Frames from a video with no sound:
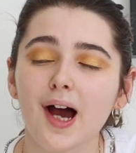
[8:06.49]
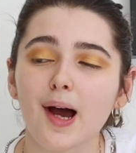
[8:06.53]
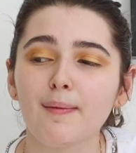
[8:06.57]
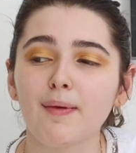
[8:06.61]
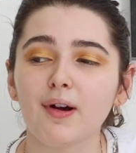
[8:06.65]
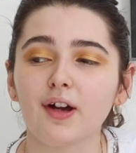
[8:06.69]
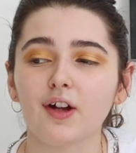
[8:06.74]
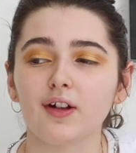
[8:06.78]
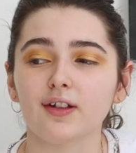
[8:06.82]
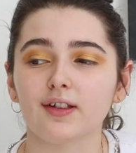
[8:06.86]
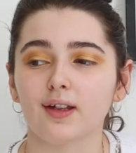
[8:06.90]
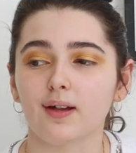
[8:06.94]
I
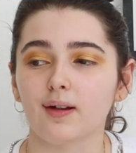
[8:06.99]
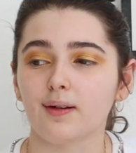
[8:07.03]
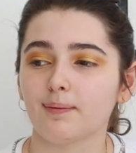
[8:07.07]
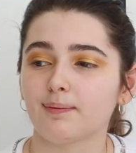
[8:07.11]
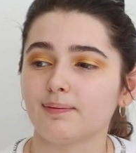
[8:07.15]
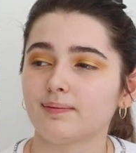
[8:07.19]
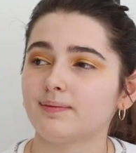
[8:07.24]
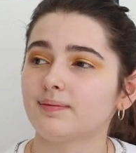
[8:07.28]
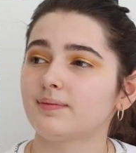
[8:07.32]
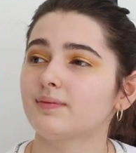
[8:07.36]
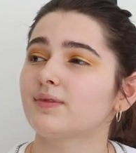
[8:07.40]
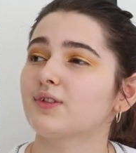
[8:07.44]
might get some.
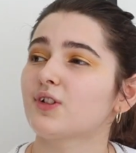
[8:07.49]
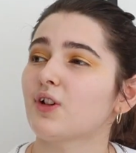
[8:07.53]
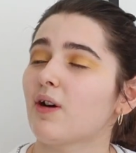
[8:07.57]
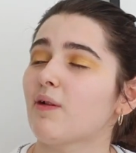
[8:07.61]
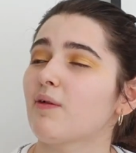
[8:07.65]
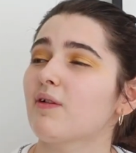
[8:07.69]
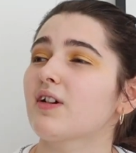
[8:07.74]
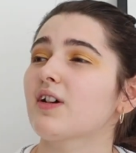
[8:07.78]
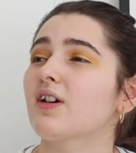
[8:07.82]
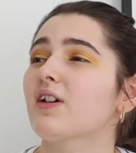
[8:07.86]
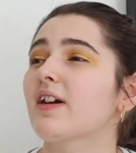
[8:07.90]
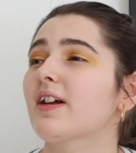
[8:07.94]
Do I
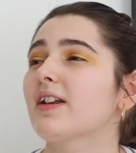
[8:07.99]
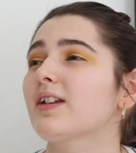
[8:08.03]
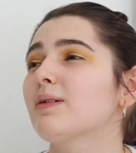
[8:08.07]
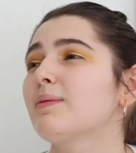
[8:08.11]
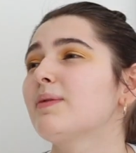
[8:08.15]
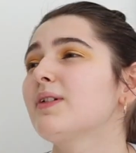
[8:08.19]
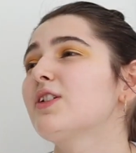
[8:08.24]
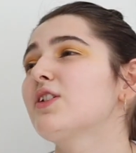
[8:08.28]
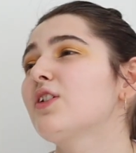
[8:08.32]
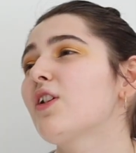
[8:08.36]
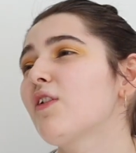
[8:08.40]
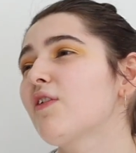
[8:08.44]
want to go get
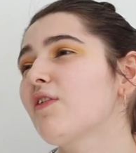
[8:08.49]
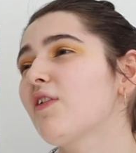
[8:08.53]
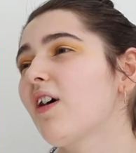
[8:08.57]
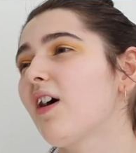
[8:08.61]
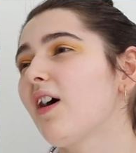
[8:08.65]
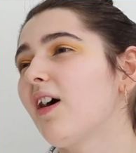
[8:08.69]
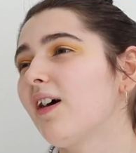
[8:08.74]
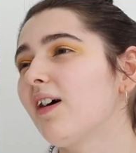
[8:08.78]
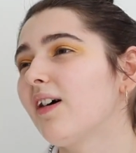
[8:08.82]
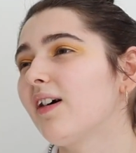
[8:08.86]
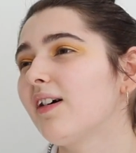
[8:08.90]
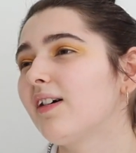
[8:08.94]
something so
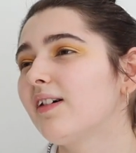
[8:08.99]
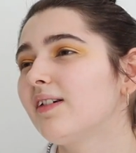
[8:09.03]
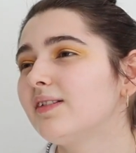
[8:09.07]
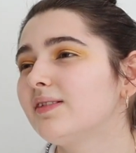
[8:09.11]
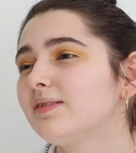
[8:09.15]
far?